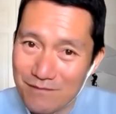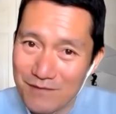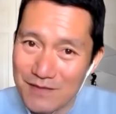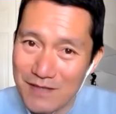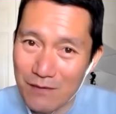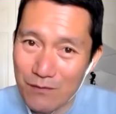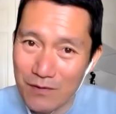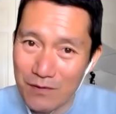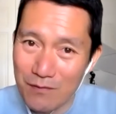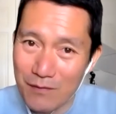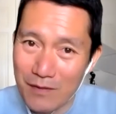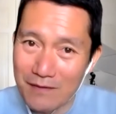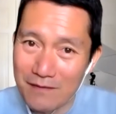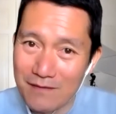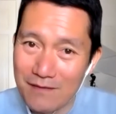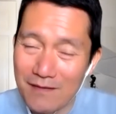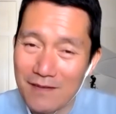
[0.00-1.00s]
say it with
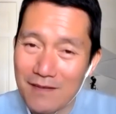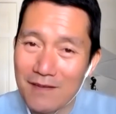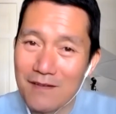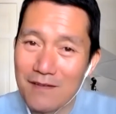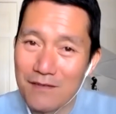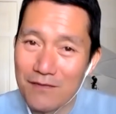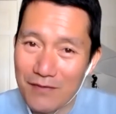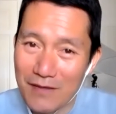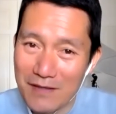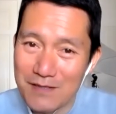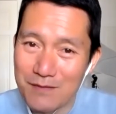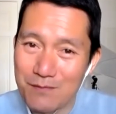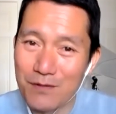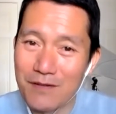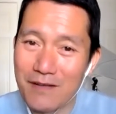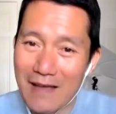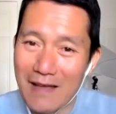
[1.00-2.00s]
me,
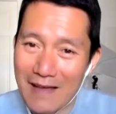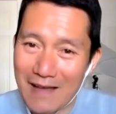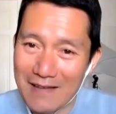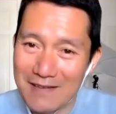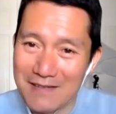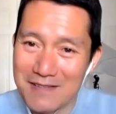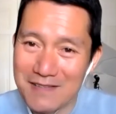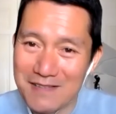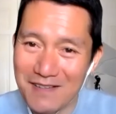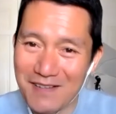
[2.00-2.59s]
Facebook ads.